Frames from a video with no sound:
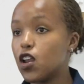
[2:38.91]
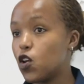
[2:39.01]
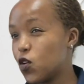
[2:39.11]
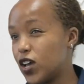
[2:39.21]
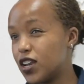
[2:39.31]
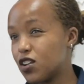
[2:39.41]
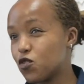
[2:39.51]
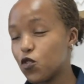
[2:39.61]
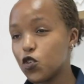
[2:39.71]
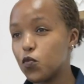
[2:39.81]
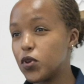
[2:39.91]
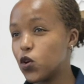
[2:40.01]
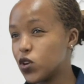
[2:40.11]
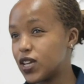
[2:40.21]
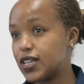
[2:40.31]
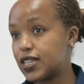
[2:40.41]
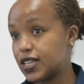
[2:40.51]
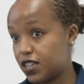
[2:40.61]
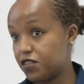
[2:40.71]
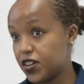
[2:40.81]
and should not be older than
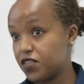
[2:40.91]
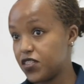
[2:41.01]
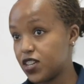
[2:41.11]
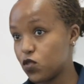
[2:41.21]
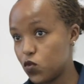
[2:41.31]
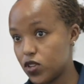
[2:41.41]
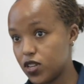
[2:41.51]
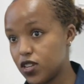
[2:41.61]
65 years old.